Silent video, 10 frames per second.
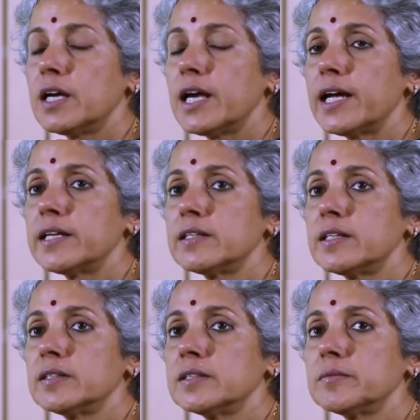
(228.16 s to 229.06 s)
and
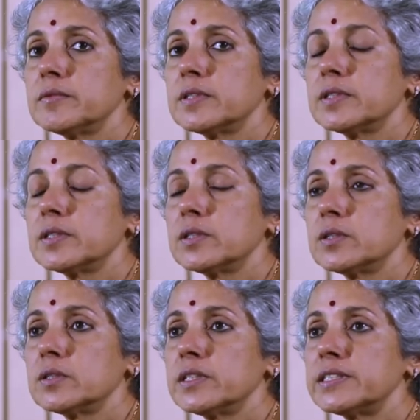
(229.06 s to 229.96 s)
uh,
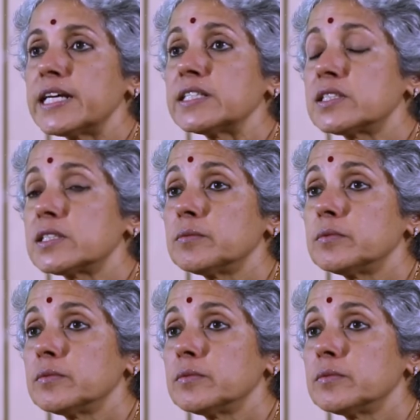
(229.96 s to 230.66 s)
the test,